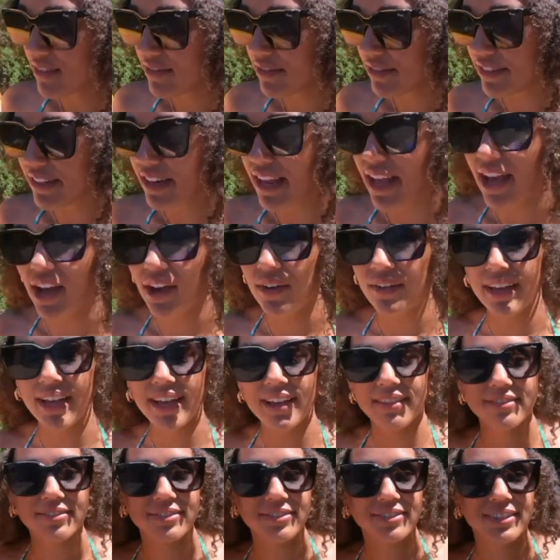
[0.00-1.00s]
for now,
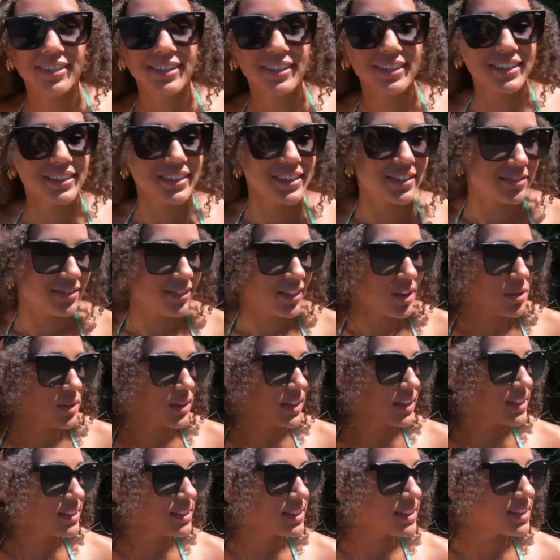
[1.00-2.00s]
we have the
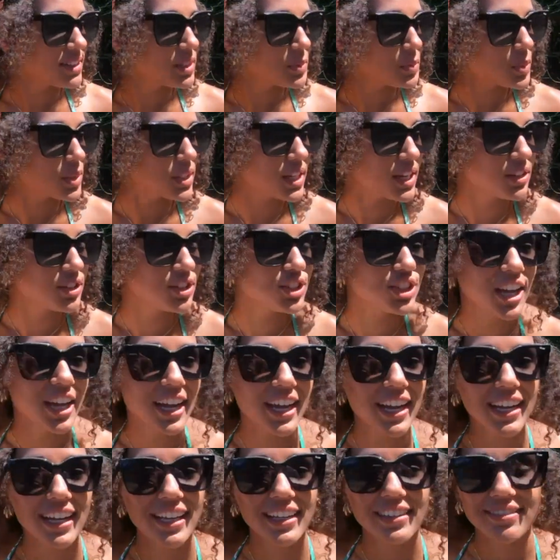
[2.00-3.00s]
floaties and some sunshine,